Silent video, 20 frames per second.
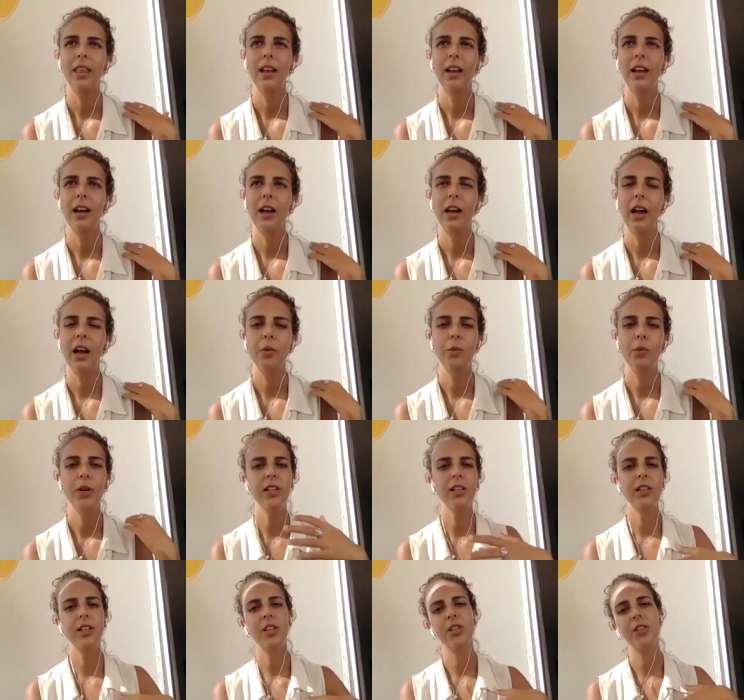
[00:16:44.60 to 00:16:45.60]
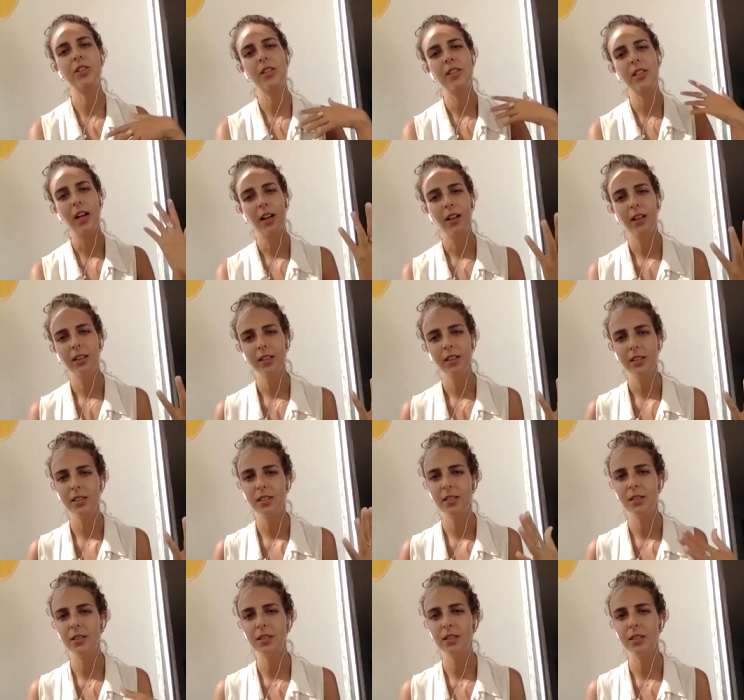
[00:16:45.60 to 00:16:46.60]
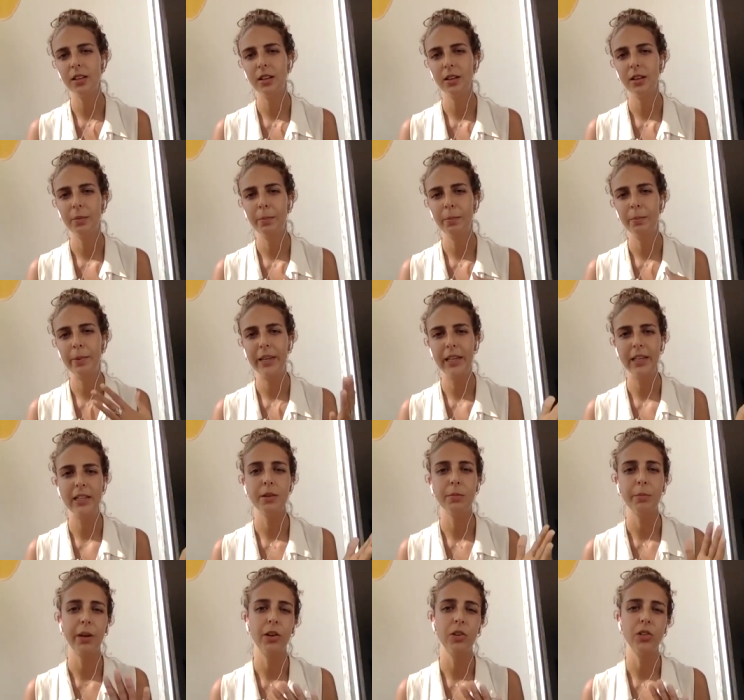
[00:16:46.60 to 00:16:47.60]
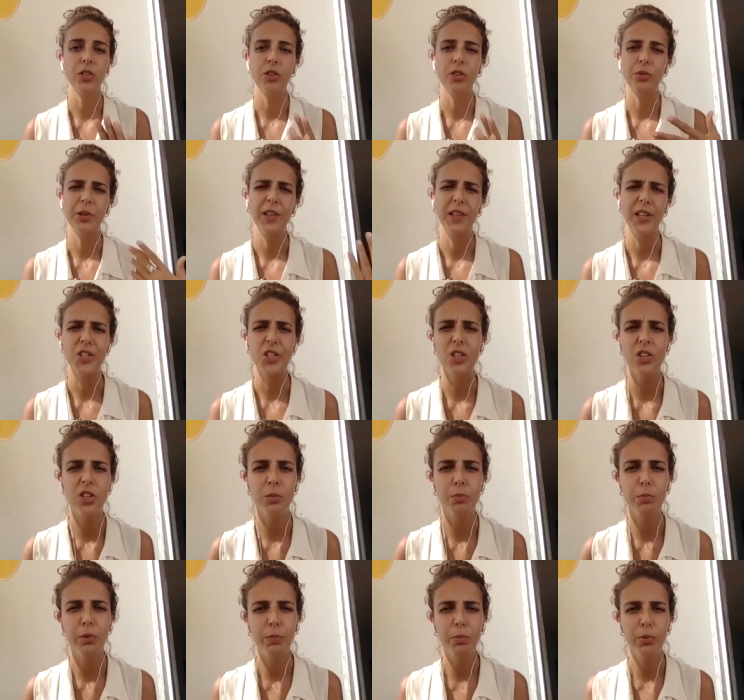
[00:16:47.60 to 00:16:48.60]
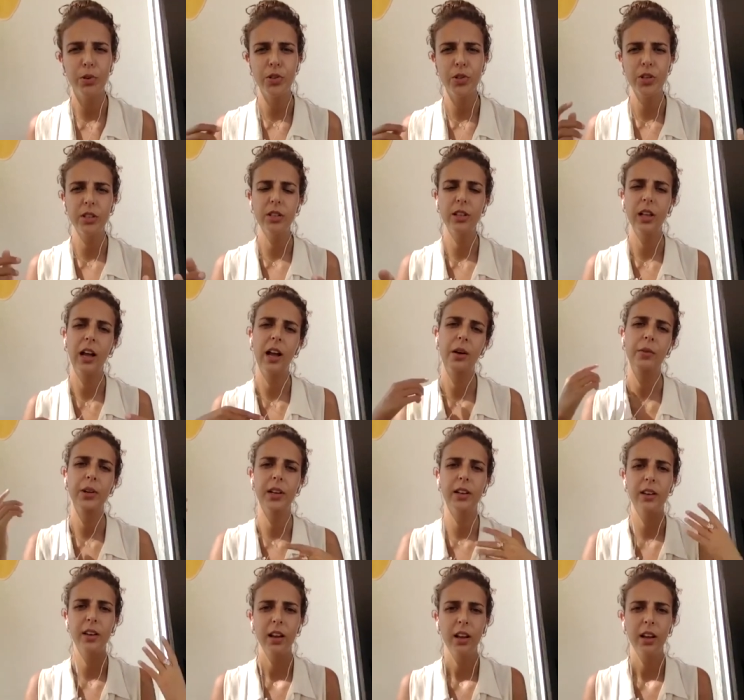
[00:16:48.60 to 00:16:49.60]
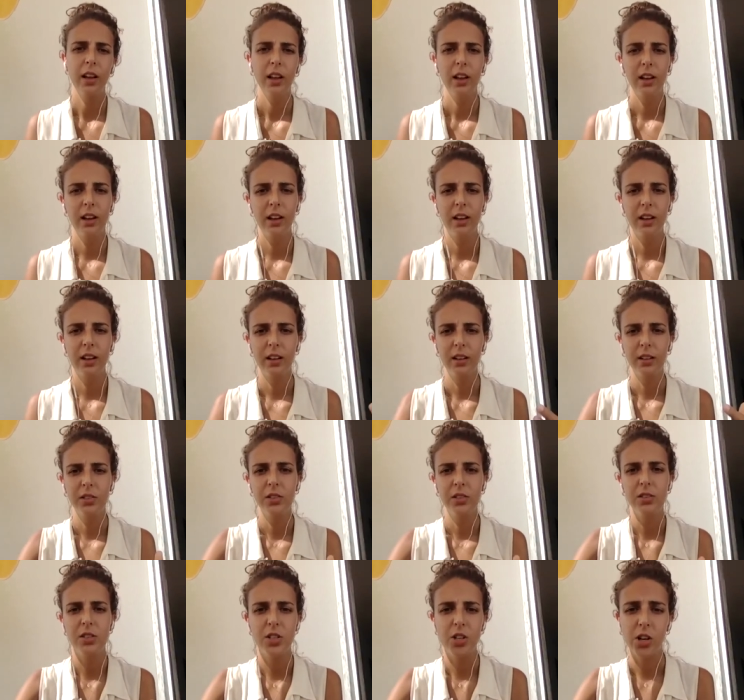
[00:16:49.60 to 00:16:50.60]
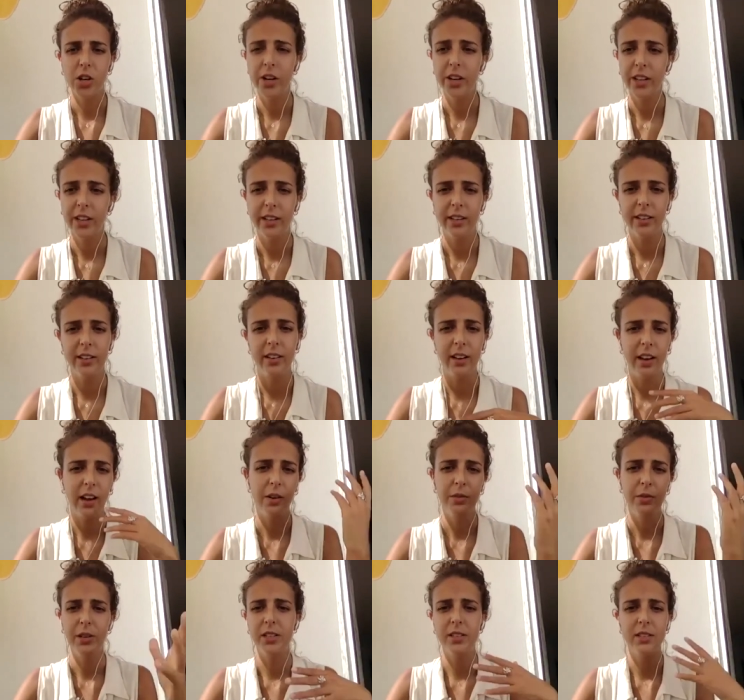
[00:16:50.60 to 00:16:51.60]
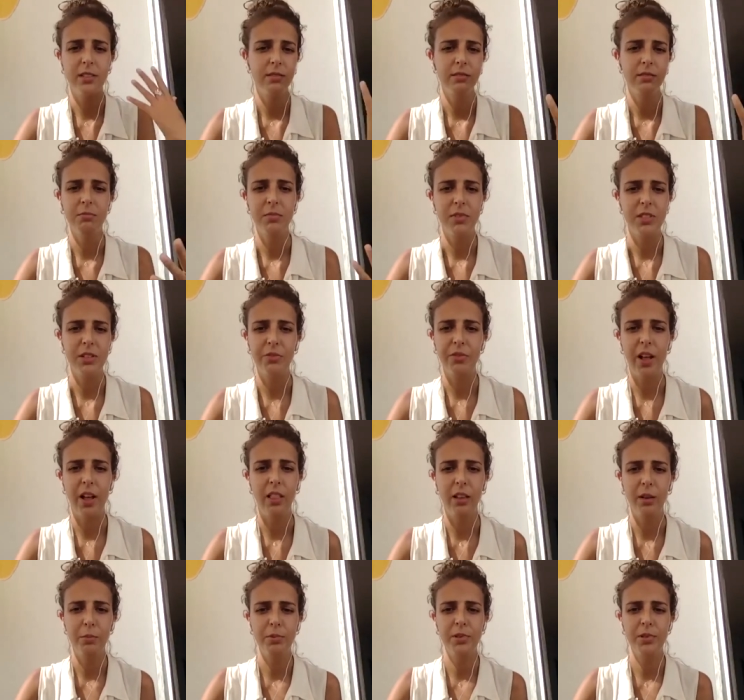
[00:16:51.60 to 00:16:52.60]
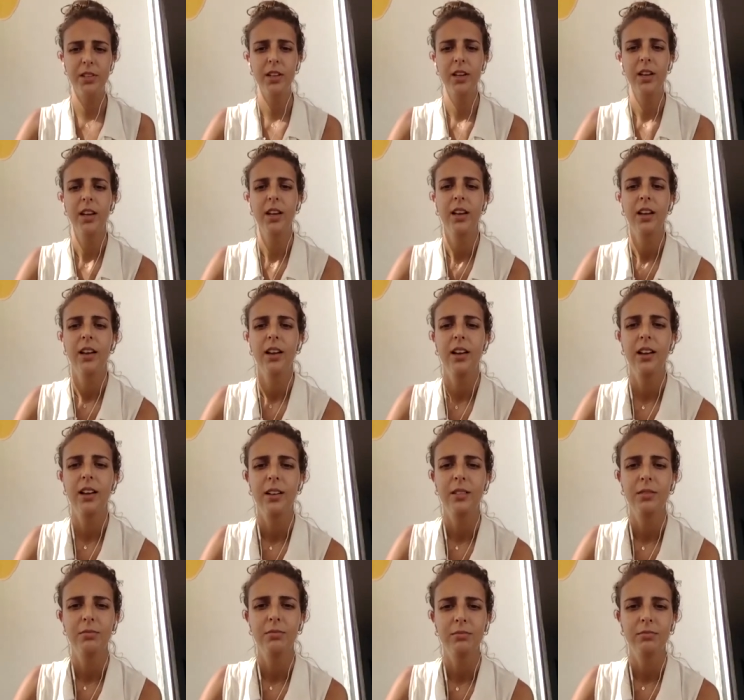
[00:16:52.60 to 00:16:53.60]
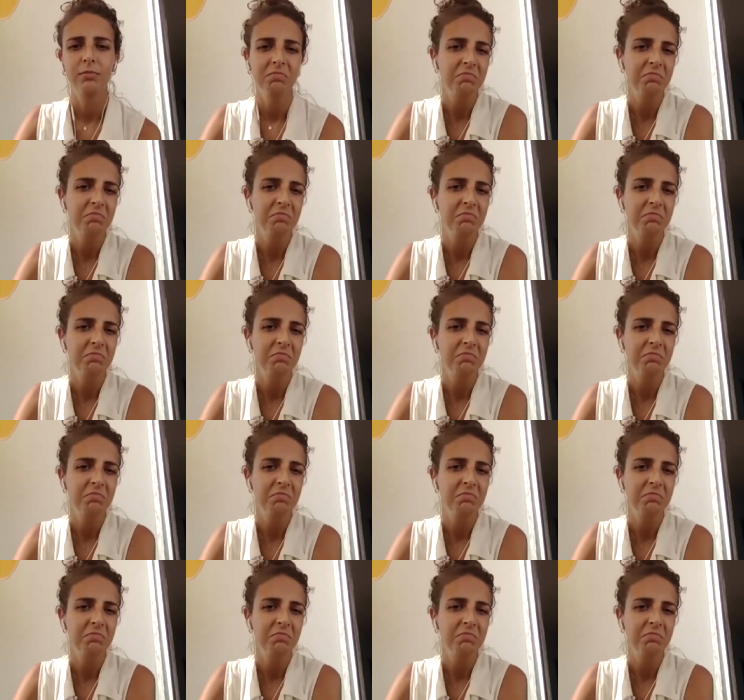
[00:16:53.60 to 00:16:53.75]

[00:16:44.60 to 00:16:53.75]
I, I wanted you to tell us a bit about your relationship with Portugal, how it uh, started and how it developed, um,